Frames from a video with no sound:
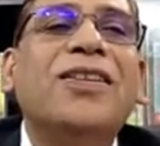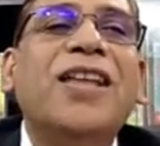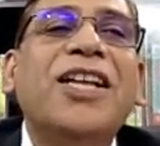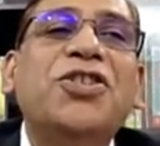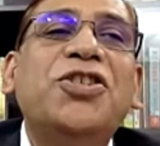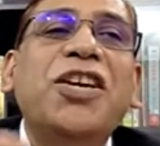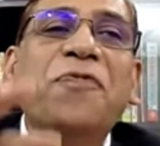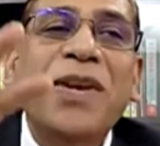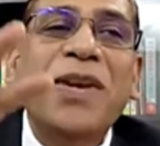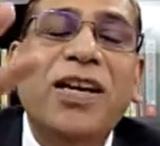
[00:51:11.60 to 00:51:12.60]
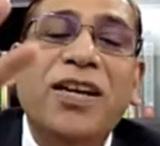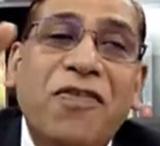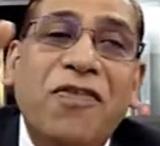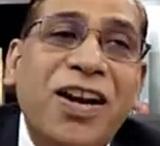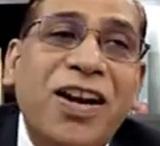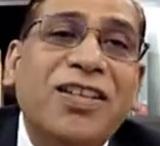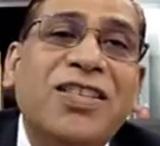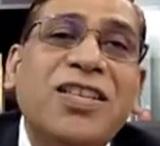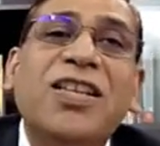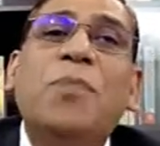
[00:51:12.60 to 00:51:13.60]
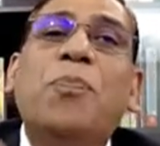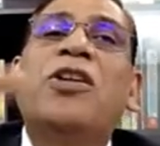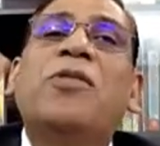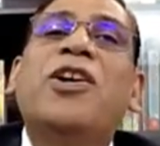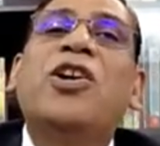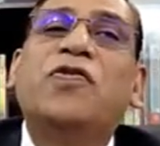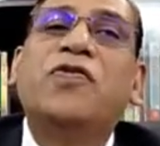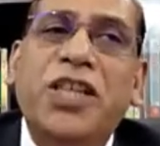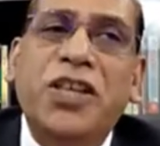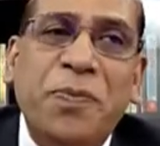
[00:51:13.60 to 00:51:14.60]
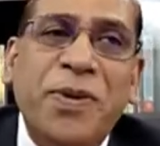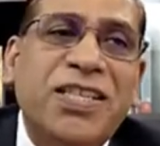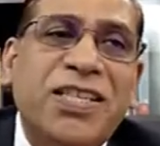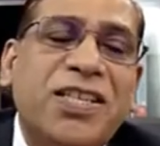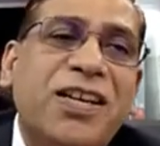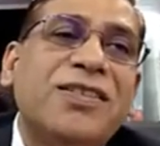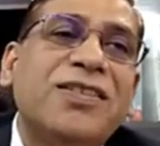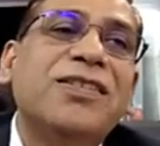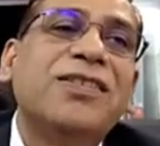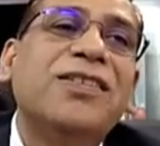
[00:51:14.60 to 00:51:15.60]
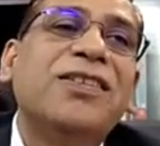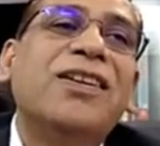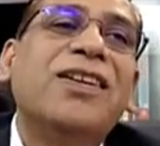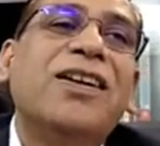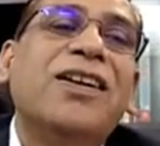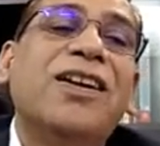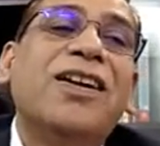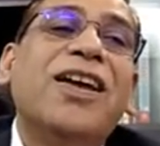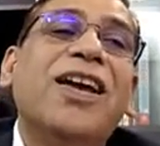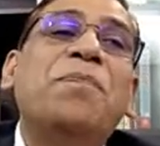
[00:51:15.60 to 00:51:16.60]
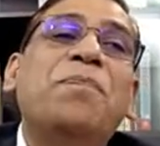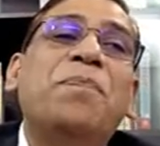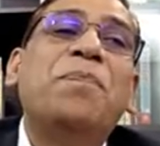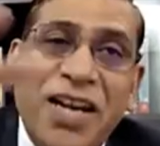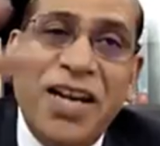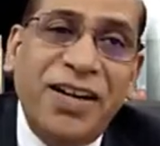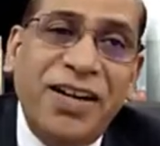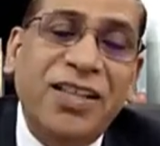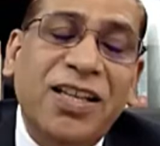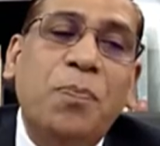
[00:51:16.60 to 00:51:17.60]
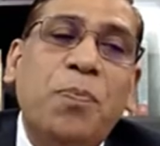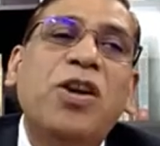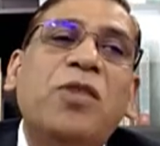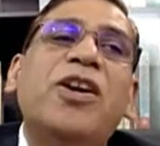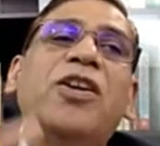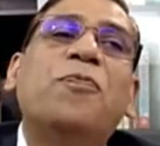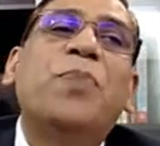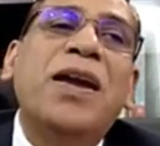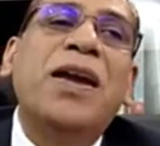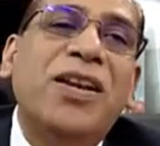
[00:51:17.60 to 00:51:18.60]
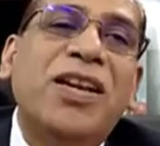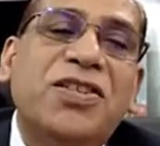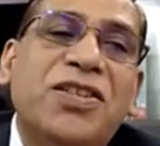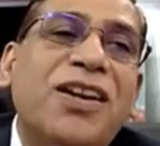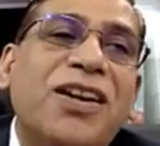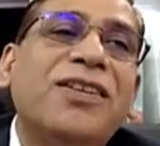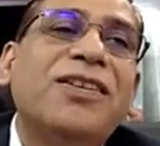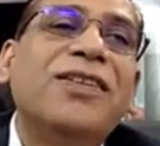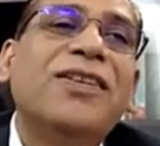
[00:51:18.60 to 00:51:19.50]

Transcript: then chief governors in the appointment of chief ministers and president in the appointment of prime minister